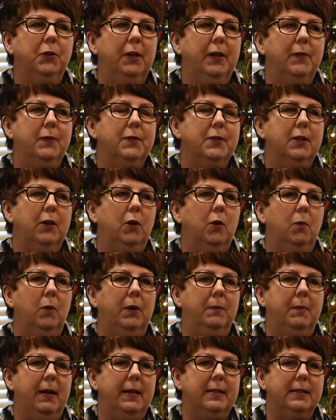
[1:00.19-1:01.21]
gifts though,
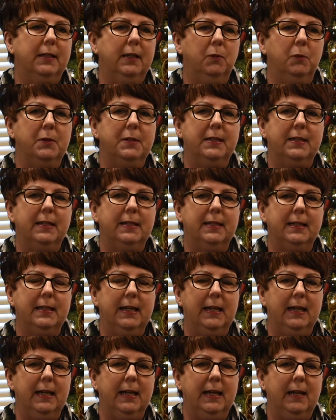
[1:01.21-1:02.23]
when my son was
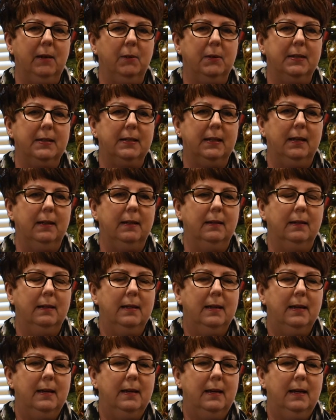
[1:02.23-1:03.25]
16, he was a,
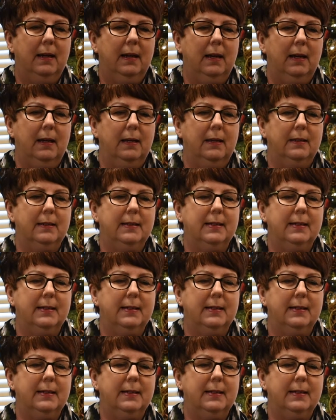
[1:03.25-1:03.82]
a